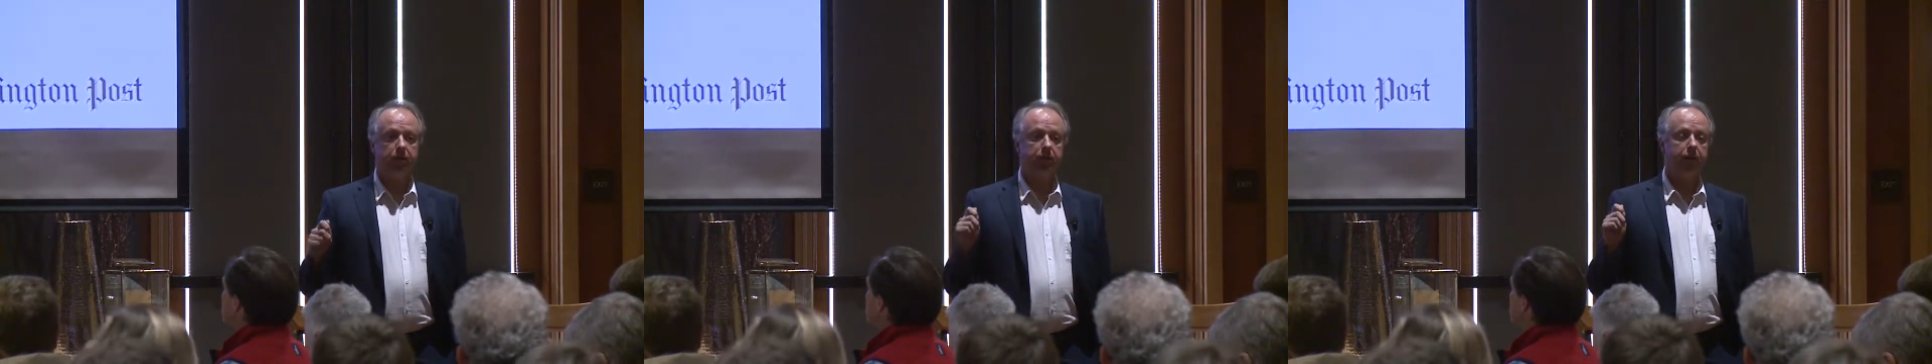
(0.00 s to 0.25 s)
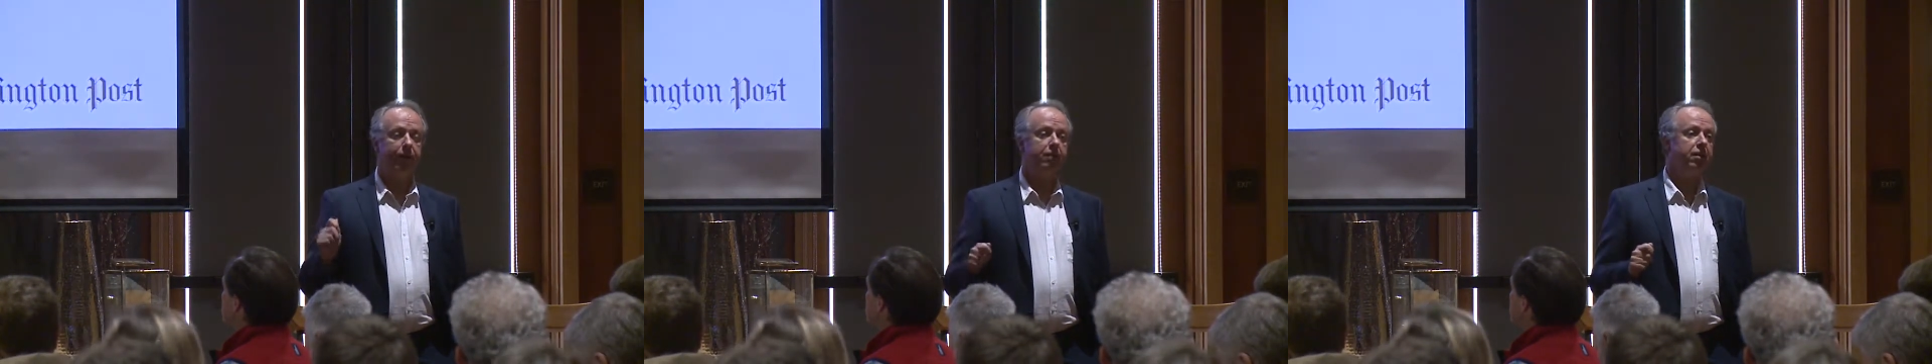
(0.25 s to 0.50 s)

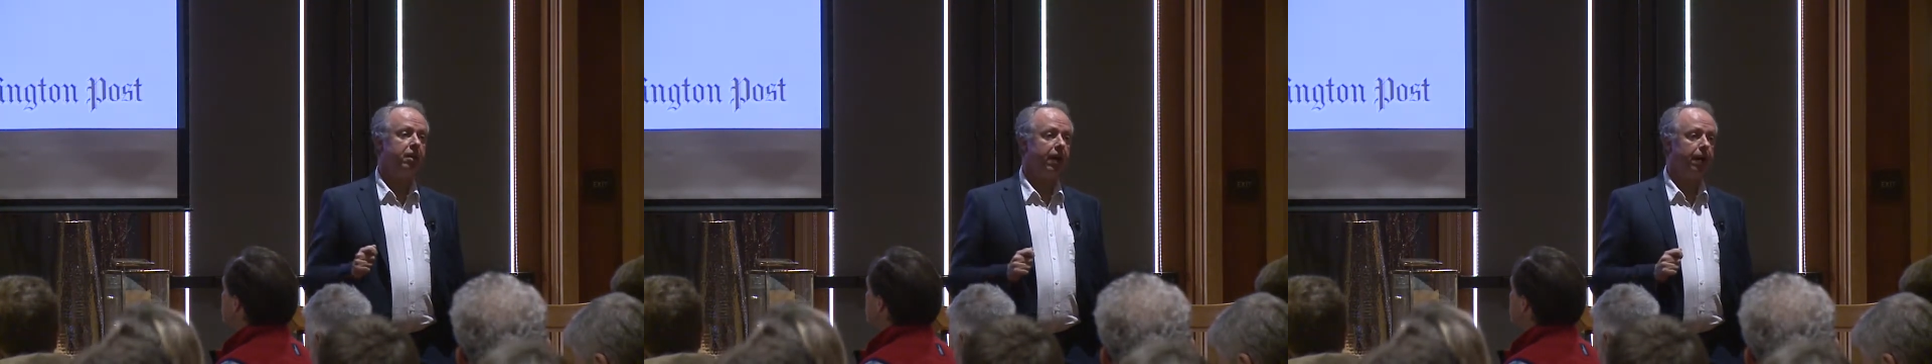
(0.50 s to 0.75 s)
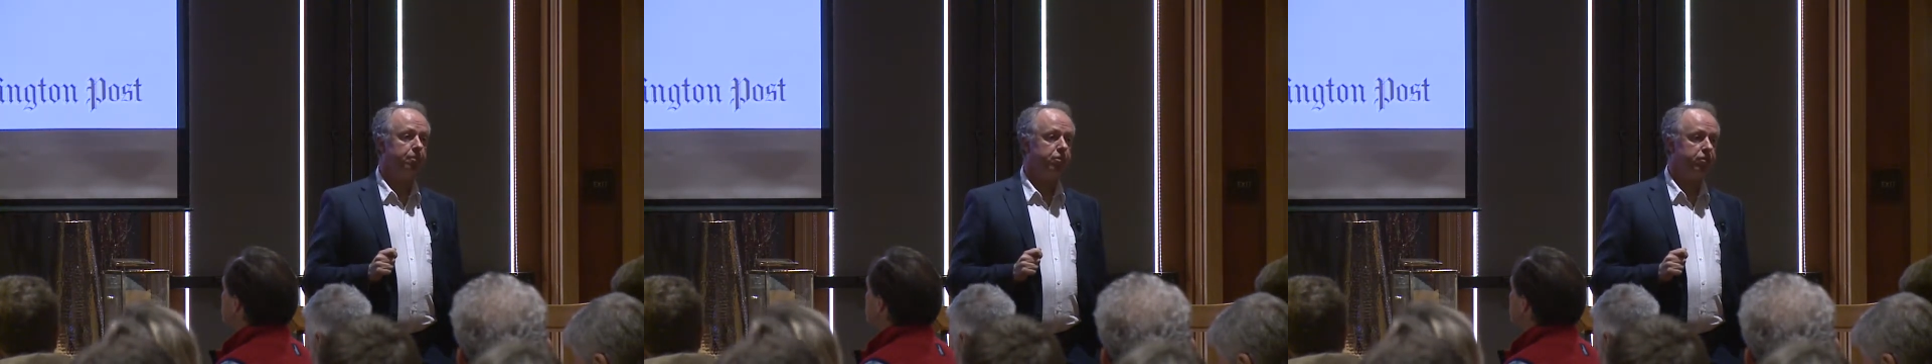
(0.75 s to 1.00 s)
direct air
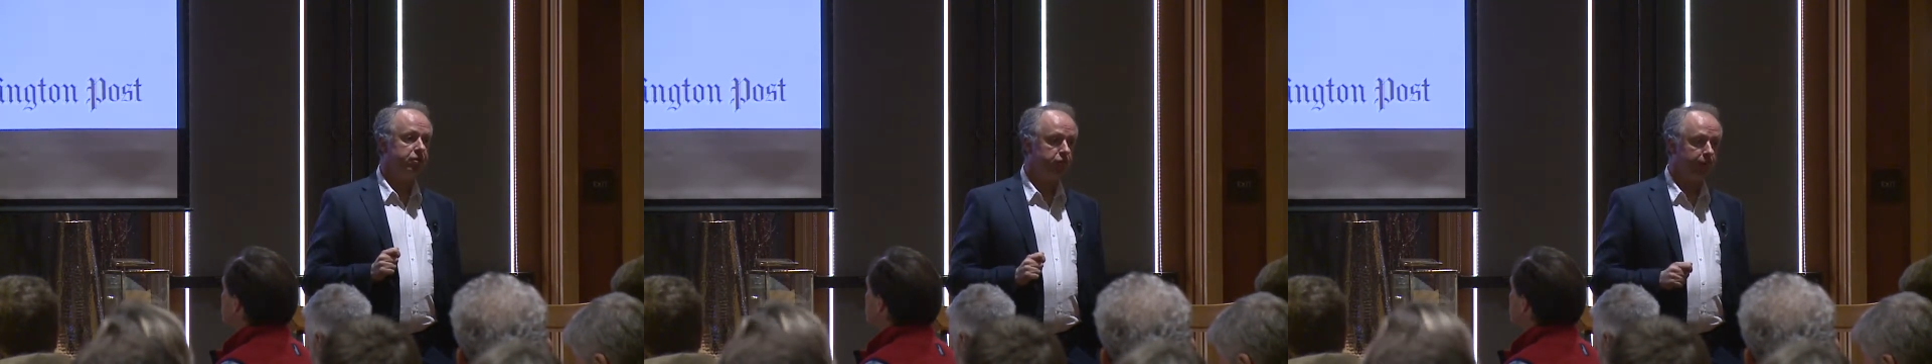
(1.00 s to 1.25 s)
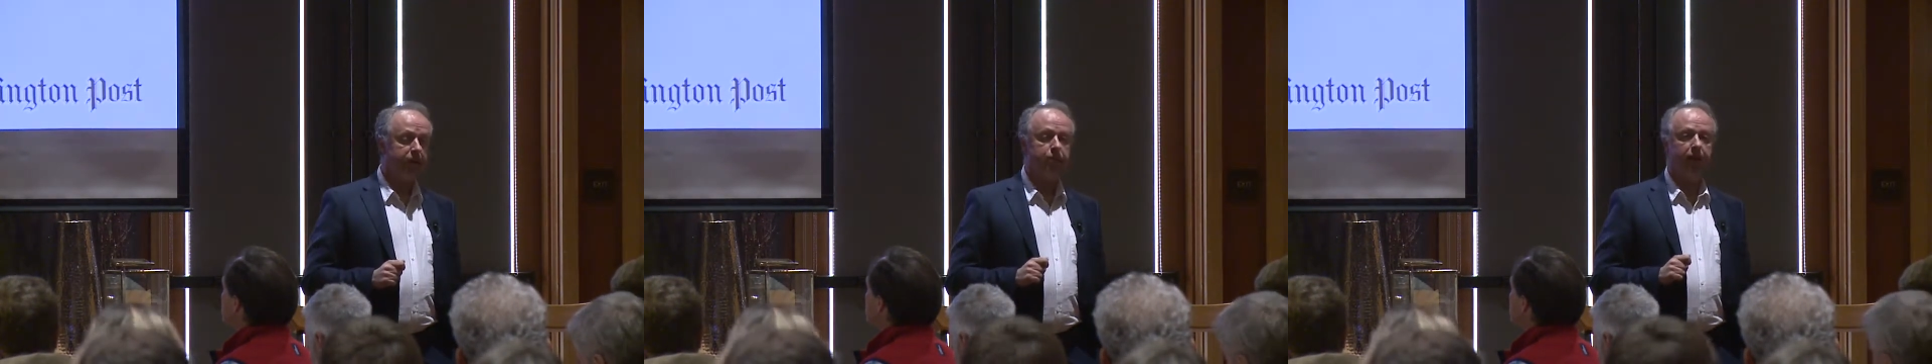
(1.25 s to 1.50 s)
capture is
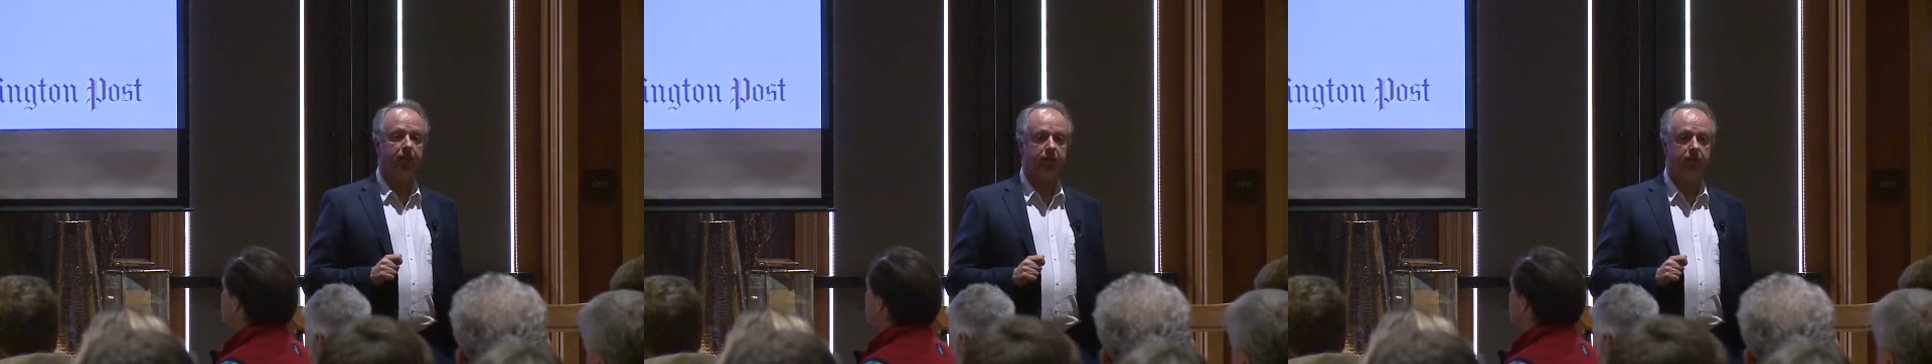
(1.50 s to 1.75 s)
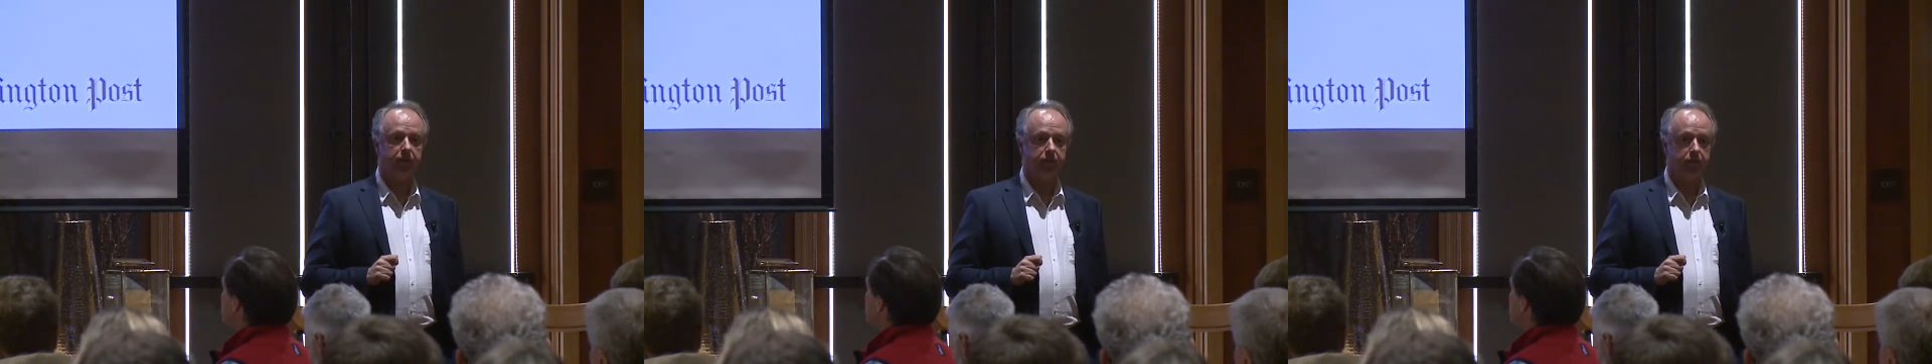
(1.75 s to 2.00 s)
too
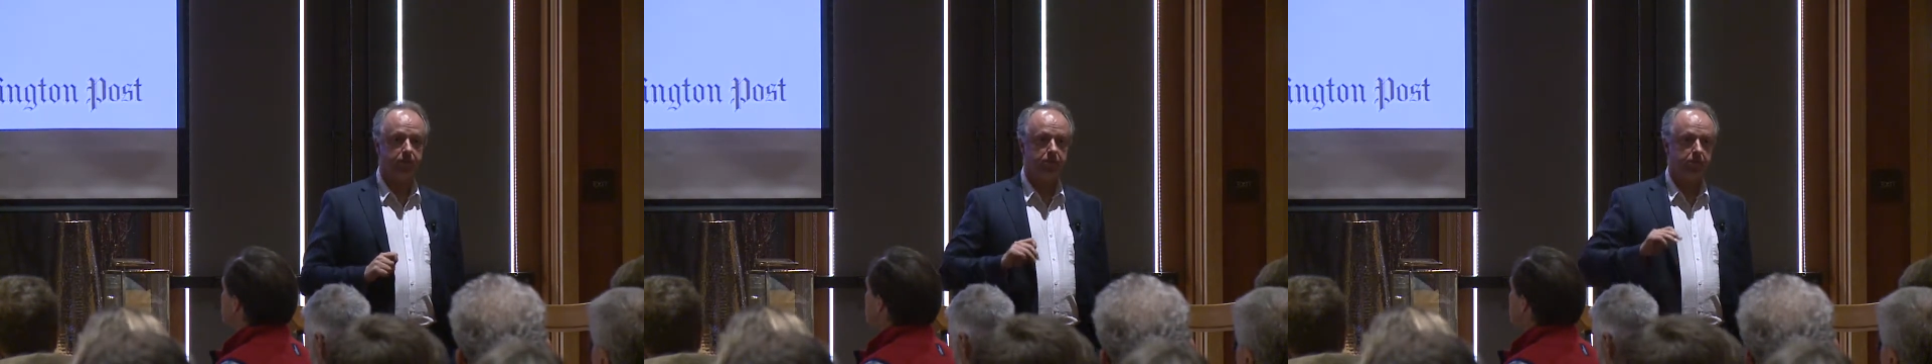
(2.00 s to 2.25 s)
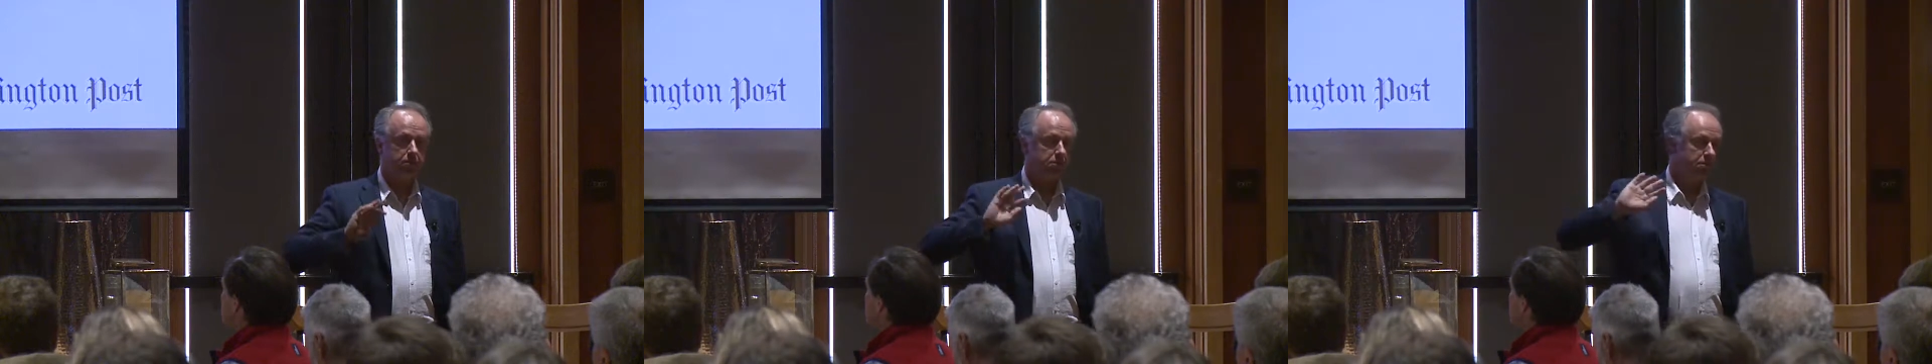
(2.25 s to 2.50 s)
expensive.
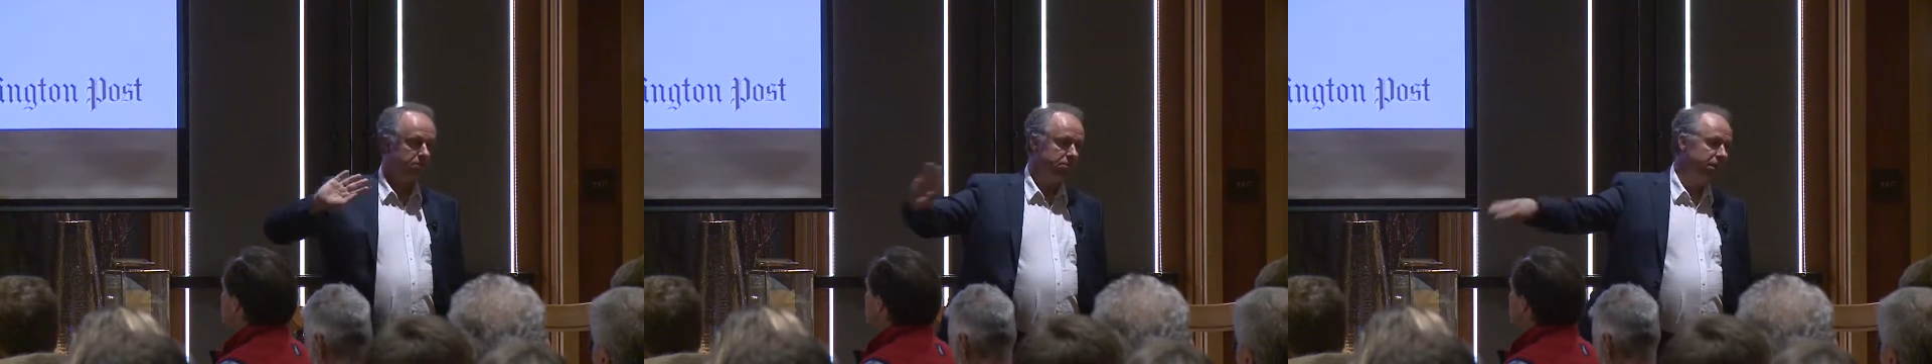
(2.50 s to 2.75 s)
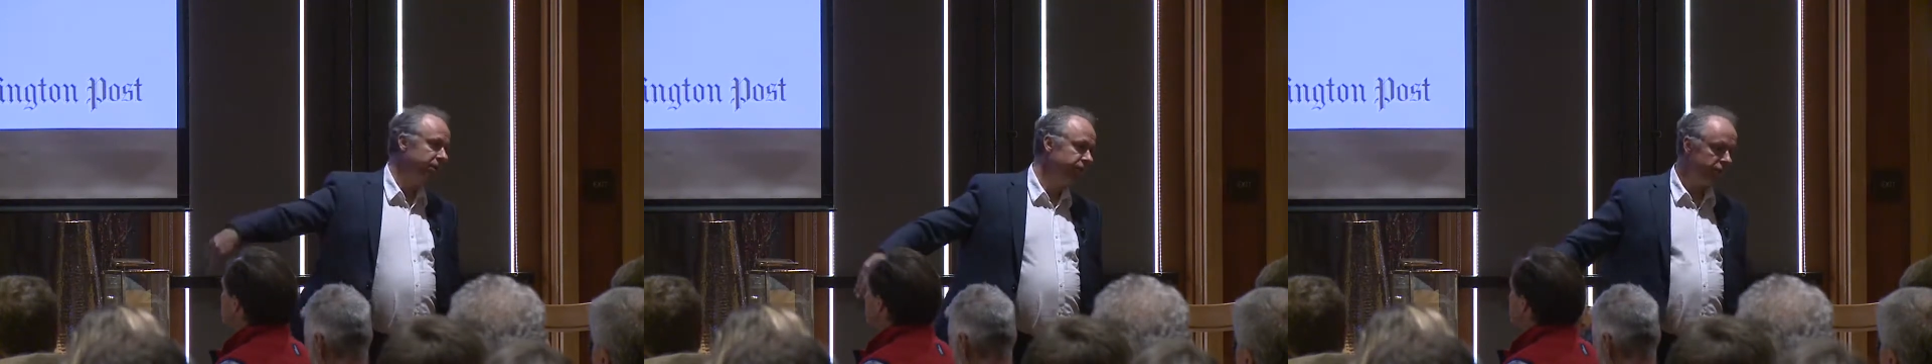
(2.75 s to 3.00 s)

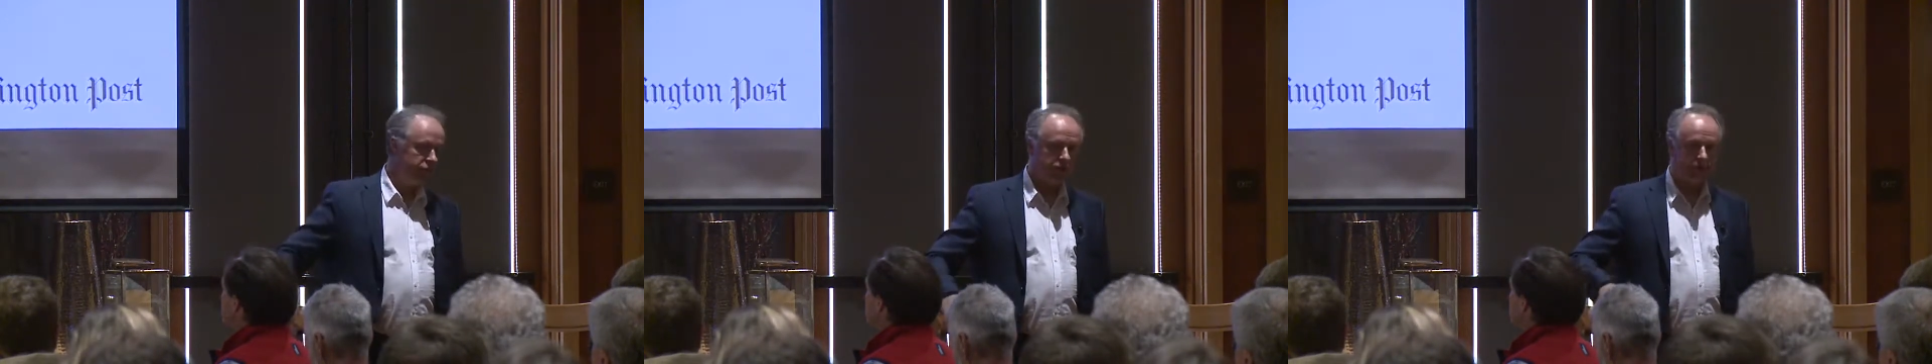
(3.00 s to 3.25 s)
In the future,